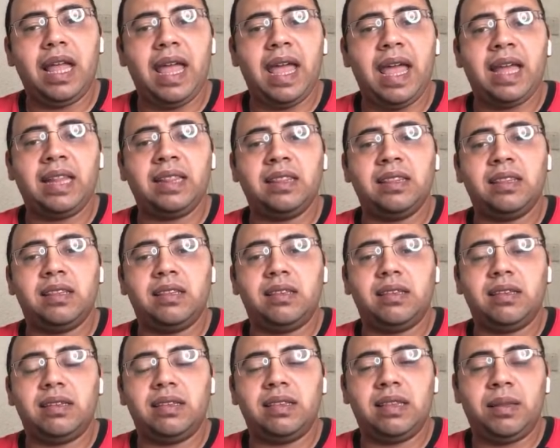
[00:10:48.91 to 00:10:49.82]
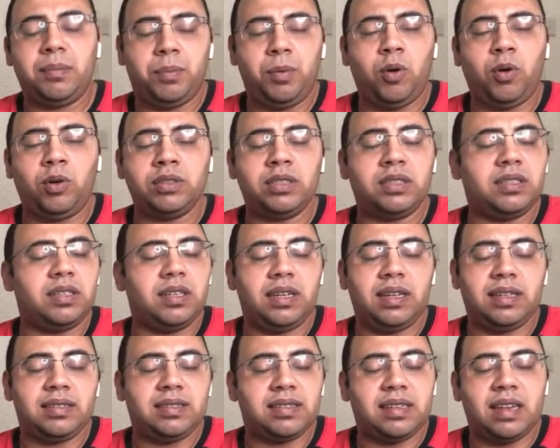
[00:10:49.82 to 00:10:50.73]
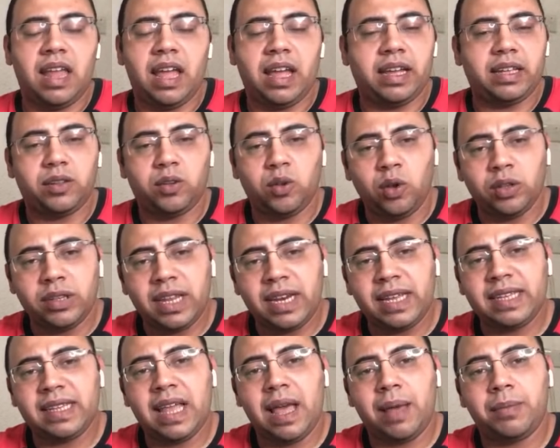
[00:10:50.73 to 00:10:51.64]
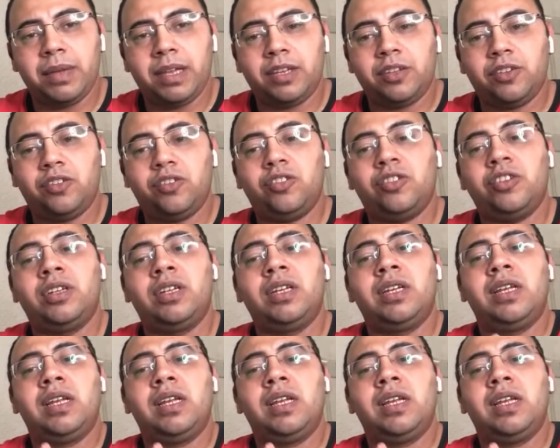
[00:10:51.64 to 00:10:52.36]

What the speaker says: and the board is like totally damaged,